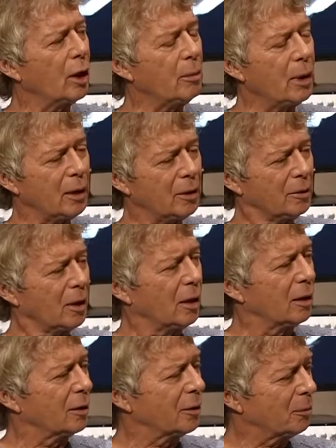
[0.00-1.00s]
met
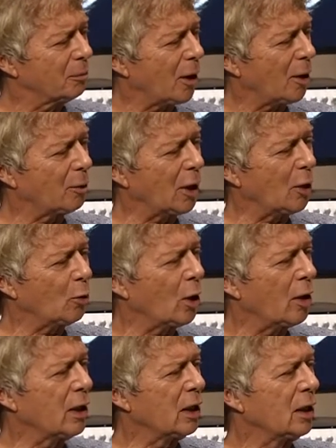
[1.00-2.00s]
uh, Bob Lanois
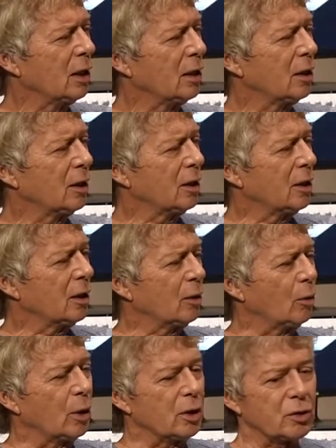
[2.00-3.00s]
yeah.
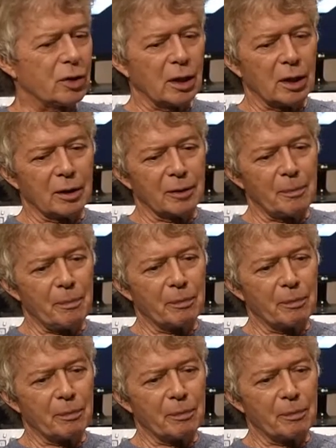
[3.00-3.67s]
was uh,